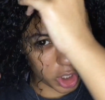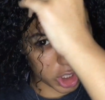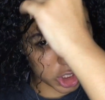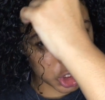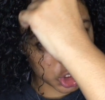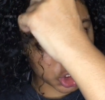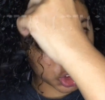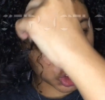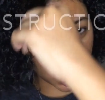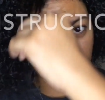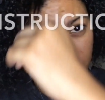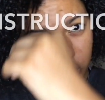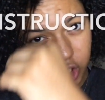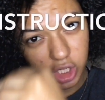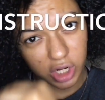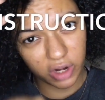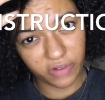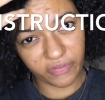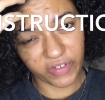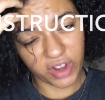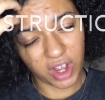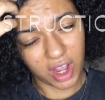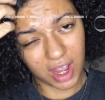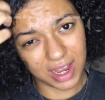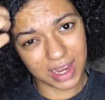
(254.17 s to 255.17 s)
construction
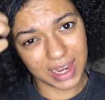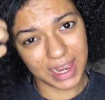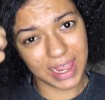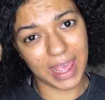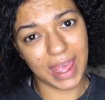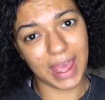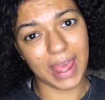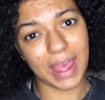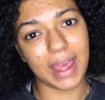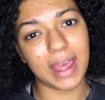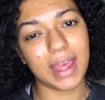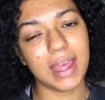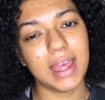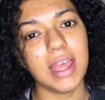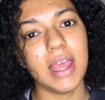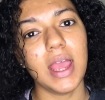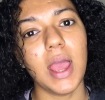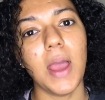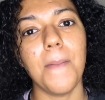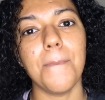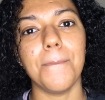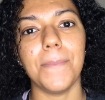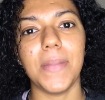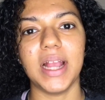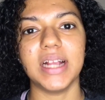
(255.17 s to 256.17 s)
of curly hair
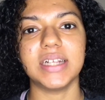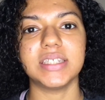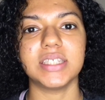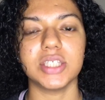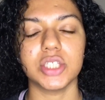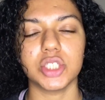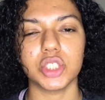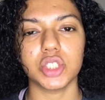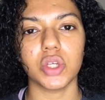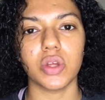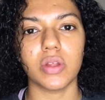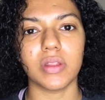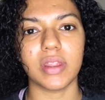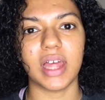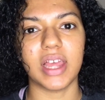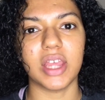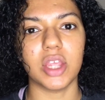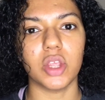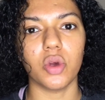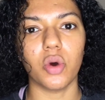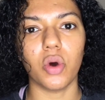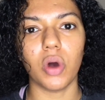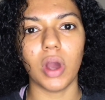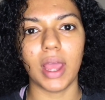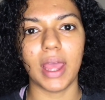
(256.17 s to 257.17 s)
makes it so
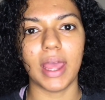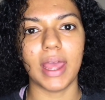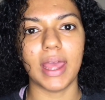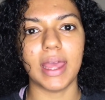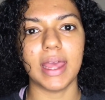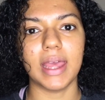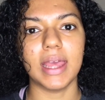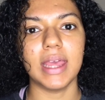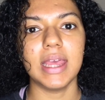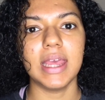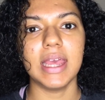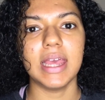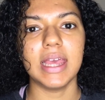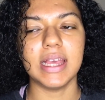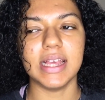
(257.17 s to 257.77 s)
that your hair